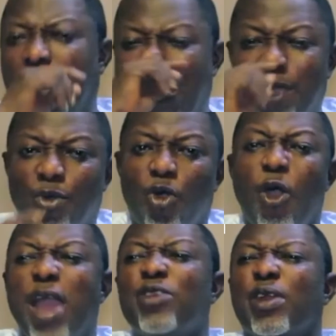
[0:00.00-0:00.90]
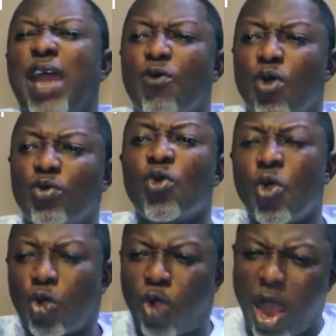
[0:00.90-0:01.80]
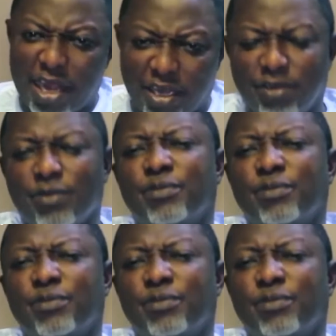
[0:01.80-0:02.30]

him or any other one calling